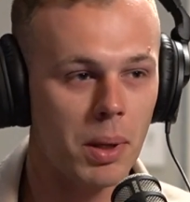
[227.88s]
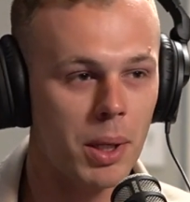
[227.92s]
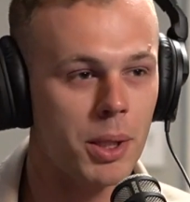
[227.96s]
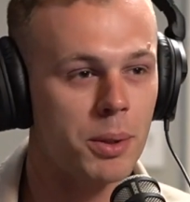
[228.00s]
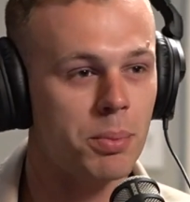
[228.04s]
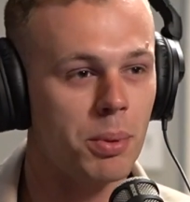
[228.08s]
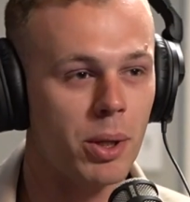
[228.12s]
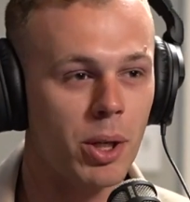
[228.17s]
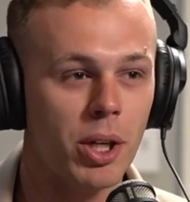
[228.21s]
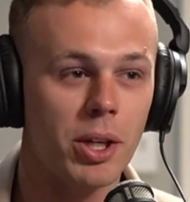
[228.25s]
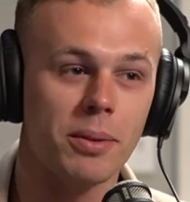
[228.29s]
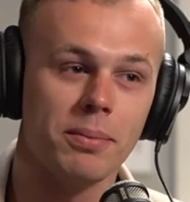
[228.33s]
It's
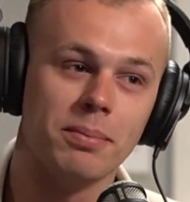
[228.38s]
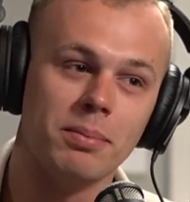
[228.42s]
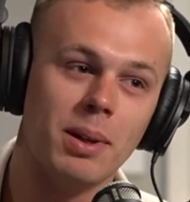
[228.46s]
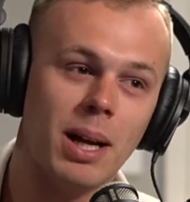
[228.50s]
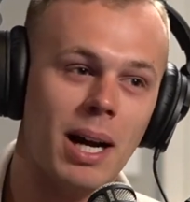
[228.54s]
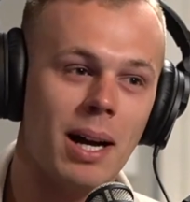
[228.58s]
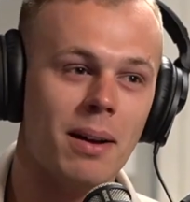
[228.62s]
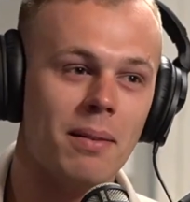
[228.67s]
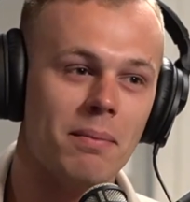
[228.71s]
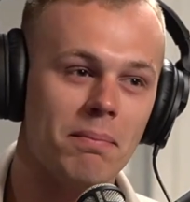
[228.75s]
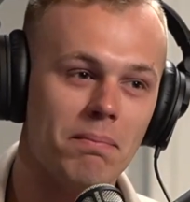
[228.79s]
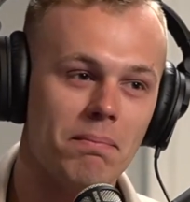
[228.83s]
pretty good. It's
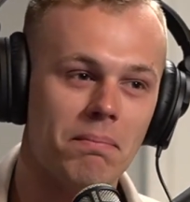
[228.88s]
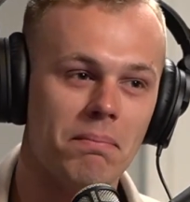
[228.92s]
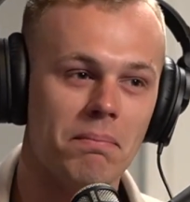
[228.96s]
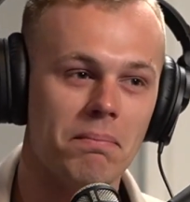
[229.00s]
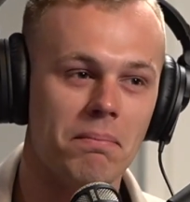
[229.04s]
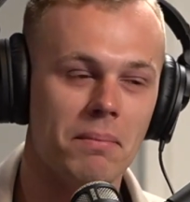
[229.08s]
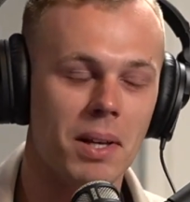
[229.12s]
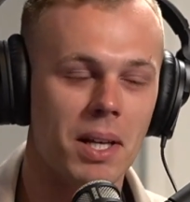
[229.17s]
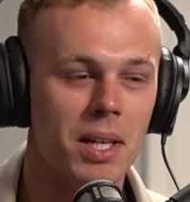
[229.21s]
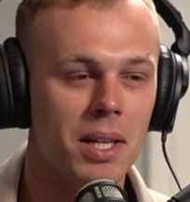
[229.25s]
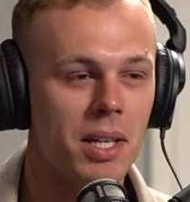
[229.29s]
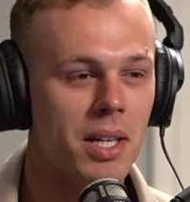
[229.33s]
I, not
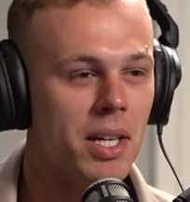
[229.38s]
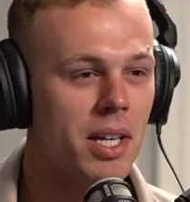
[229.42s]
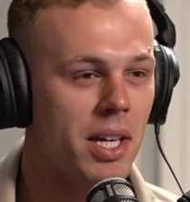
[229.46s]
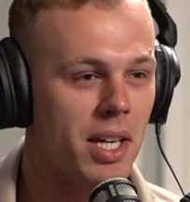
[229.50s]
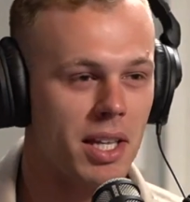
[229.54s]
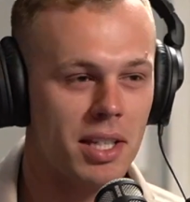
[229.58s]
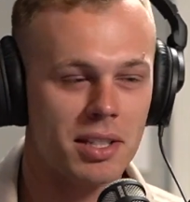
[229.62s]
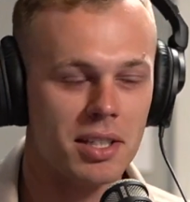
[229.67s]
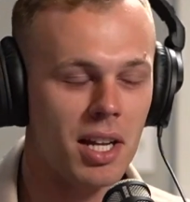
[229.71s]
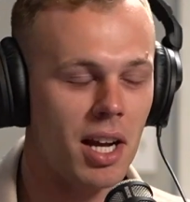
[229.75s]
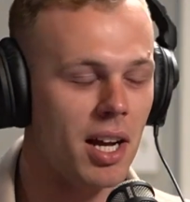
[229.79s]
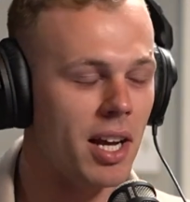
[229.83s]
not too bad.
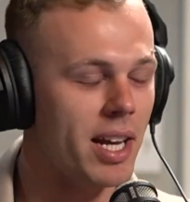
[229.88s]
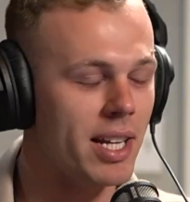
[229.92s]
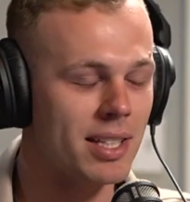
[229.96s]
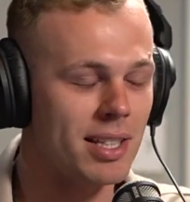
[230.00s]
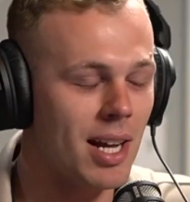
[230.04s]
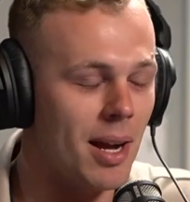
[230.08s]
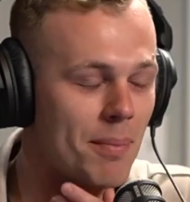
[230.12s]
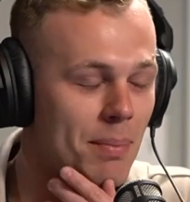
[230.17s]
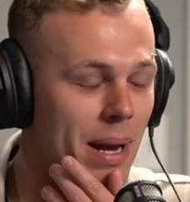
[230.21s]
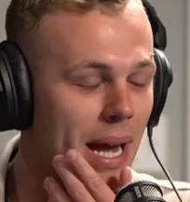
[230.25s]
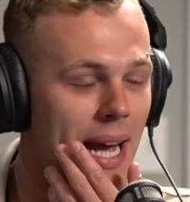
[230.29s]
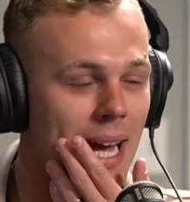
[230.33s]
It's not it's
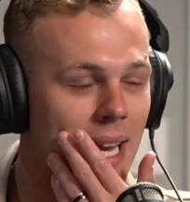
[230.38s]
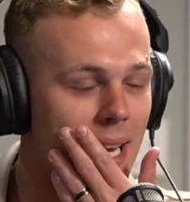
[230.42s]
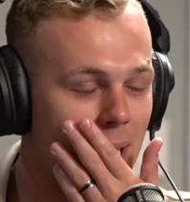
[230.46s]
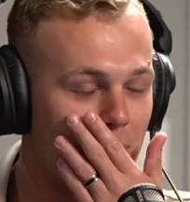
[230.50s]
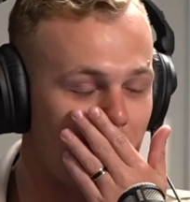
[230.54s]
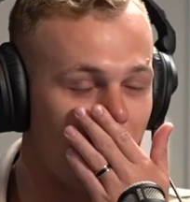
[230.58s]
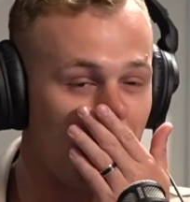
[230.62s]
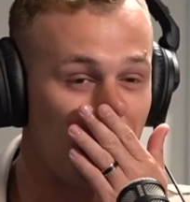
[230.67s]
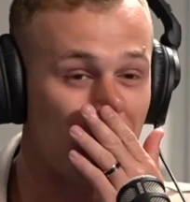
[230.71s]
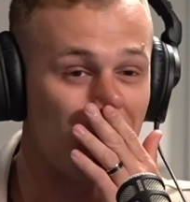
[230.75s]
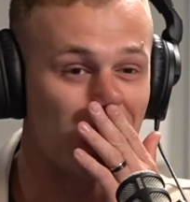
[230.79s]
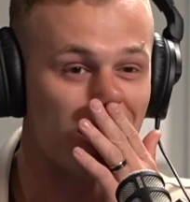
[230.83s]
not bad at
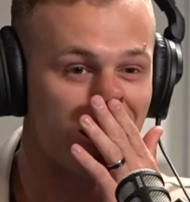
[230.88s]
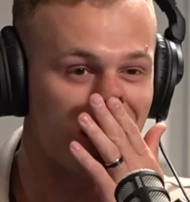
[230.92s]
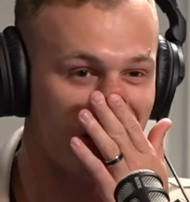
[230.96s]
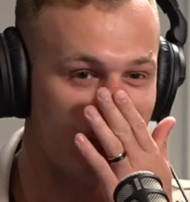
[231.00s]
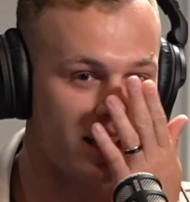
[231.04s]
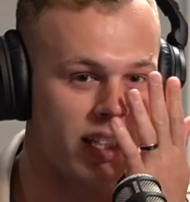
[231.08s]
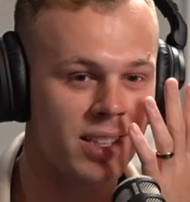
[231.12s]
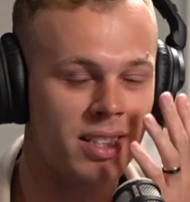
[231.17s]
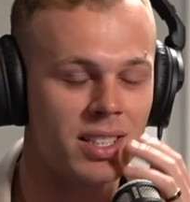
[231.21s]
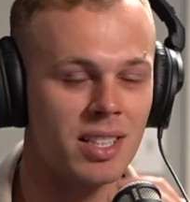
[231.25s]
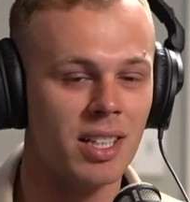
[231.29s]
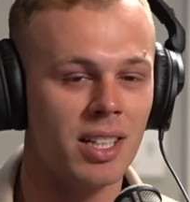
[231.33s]
all.
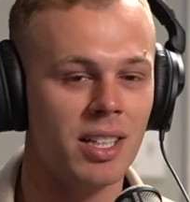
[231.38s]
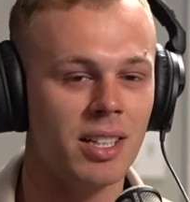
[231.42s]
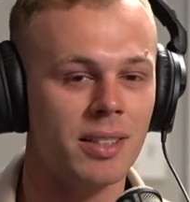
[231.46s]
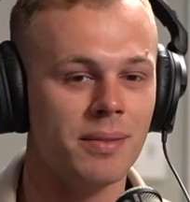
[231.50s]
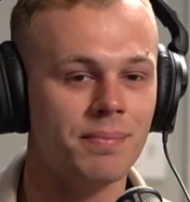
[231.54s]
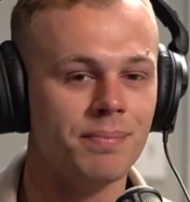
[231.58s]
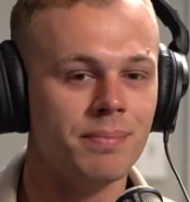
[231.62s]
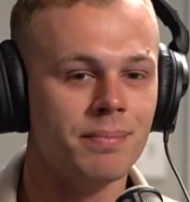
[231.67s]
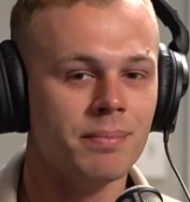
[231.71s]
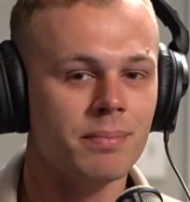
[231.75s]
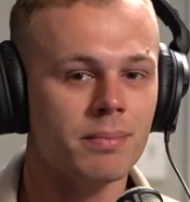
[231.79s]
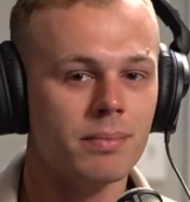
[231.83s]
It's
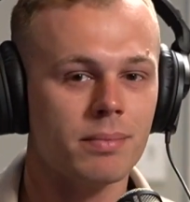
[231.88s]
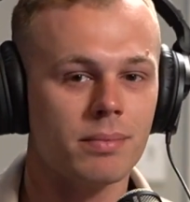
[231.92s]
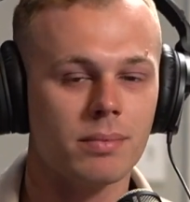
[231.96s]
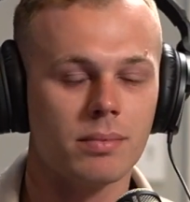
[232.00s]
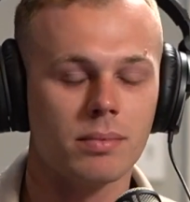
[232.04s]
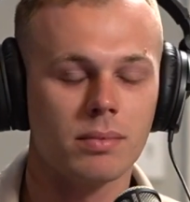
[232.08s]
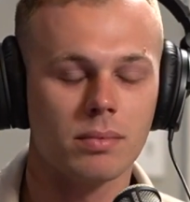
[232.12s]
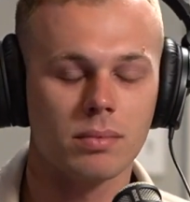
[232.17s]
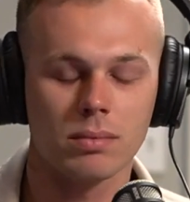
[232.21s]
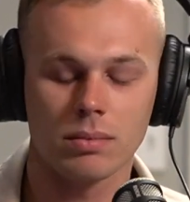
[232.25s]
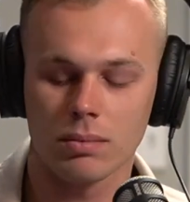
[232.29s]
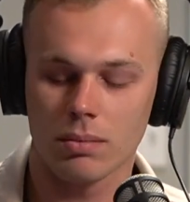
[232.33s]
um
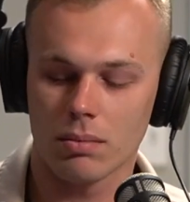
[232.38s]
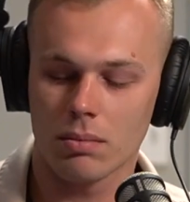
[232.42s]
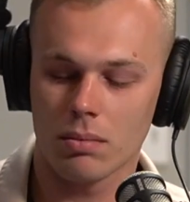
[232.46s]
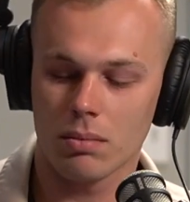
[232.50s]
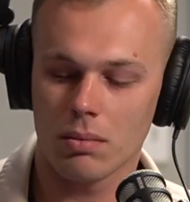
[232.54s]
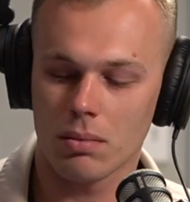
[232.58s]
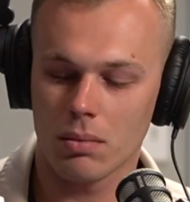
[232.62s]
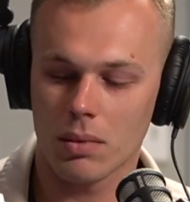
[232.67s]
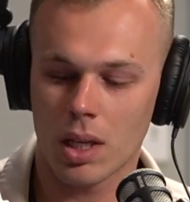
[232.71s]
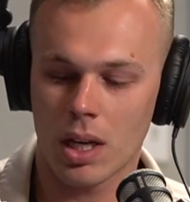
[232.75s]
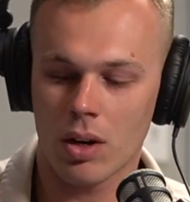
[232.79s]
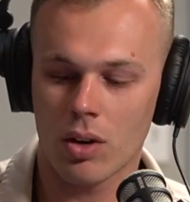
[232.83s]

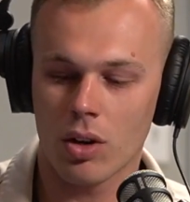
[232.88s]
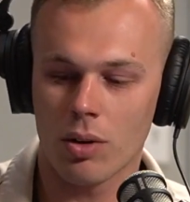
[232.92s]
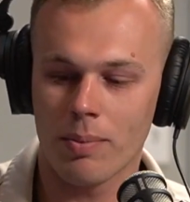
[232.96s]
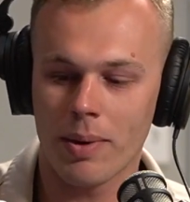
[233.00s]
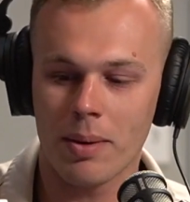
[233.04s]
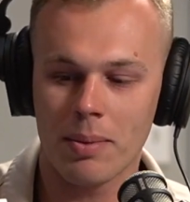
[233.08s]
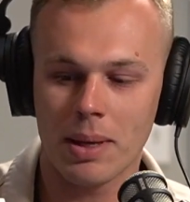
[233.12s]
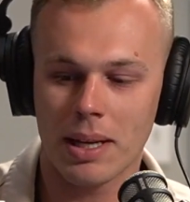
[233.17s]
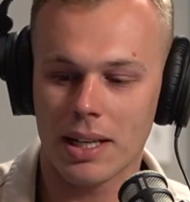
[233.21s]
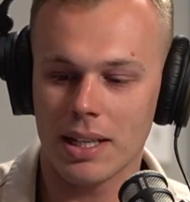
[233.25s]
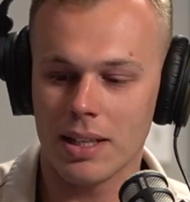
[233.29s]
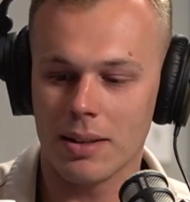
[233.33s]
I don't know,
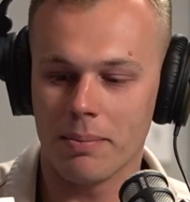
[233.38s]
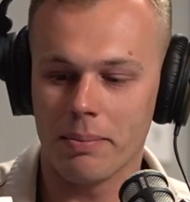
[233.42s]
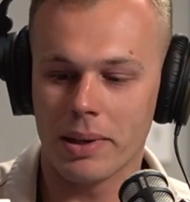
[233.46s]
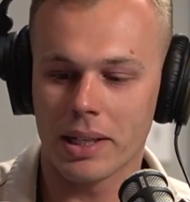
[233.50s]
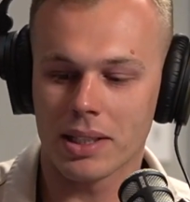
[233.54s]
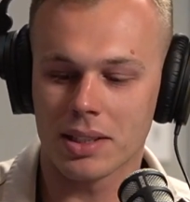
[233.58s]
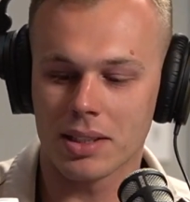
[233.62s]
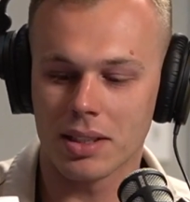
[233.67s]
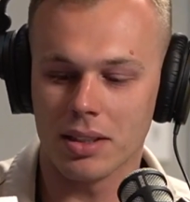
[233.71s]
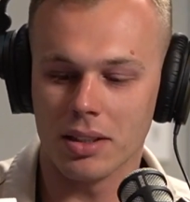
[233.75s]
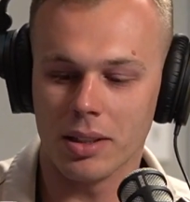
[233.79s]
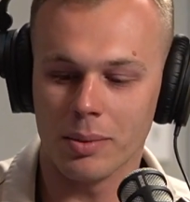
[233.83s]
maybe I need to
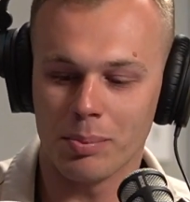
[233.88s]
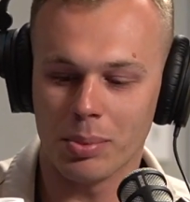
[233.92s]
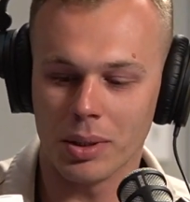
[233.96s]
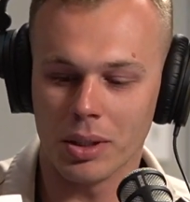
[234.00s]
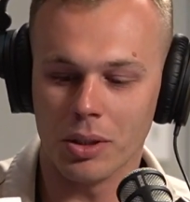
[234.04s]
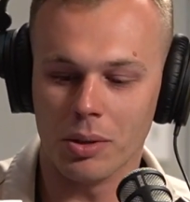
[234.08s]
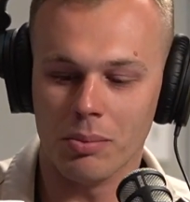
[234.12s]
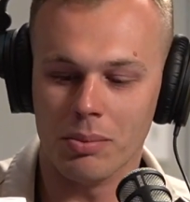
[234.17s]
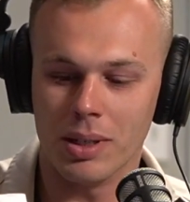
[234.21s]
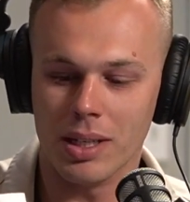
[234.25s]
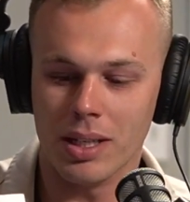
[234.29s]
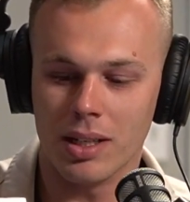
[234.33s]
mix it up a
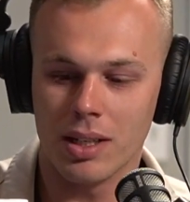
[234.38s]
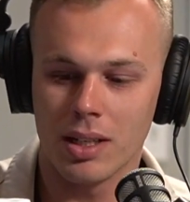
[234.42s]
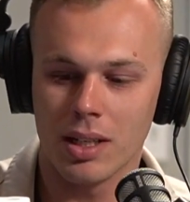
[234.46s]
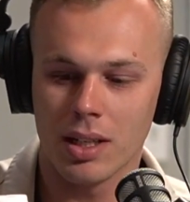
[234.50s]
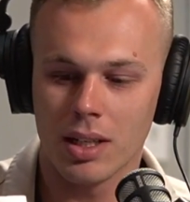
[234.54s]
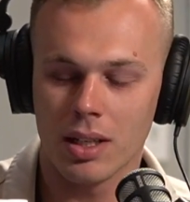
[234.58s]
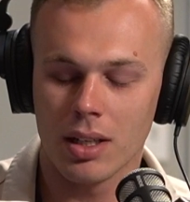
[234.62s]
little bit.